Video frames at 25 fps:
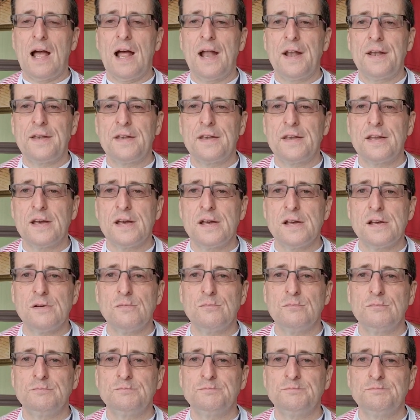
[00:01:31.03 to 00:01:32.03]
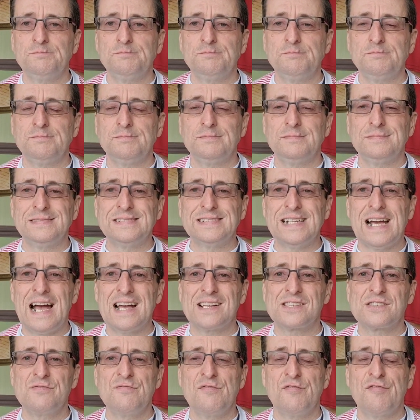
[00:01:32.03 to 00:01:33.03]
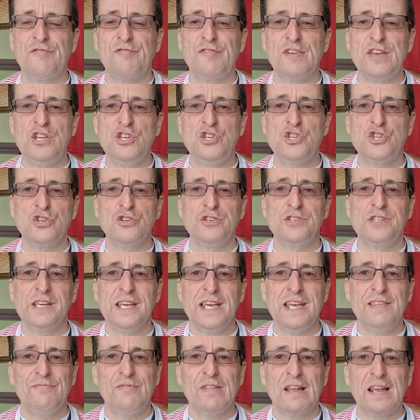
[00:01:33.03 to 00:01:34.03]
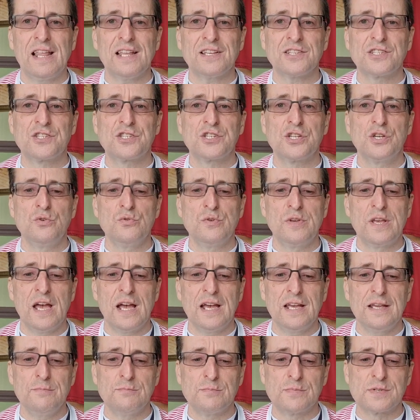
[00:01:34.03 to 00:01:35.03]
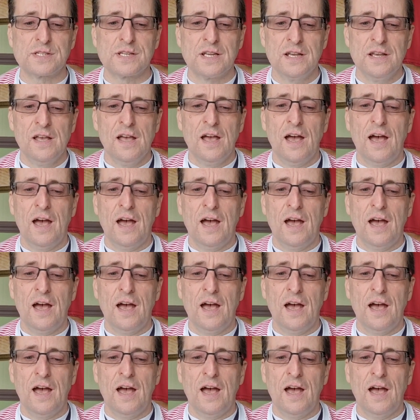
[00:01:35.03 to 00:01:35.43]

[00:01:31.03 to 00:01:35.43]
and hasn't featured in the last 2 games.